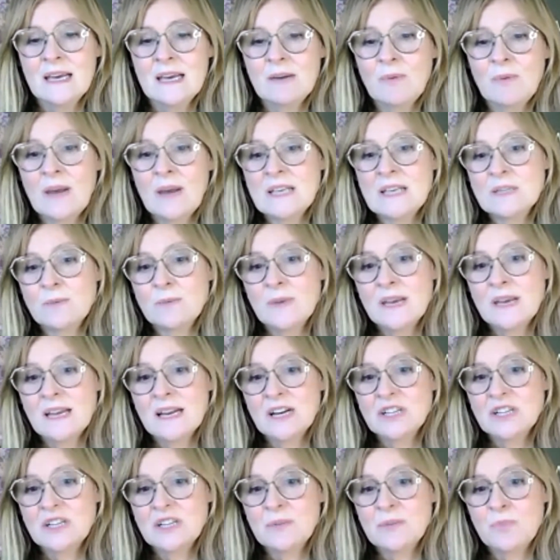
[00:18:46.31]
ways that we can
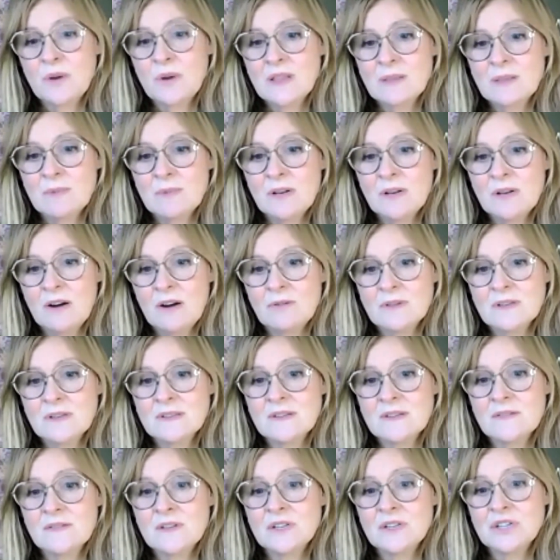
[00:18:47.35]
actually bring them along with
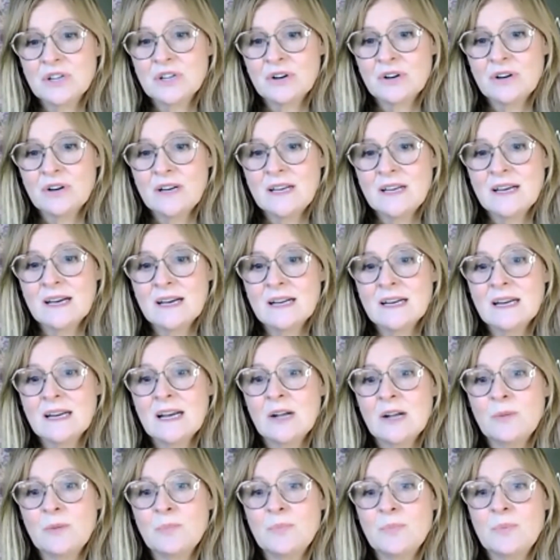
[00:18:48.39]
us on the journey and
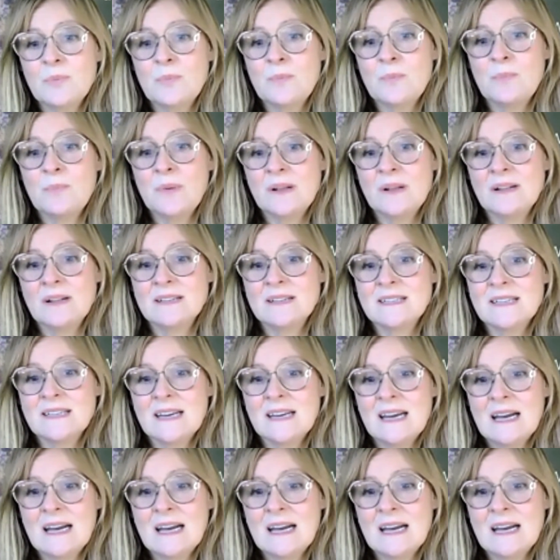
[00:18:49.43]
help build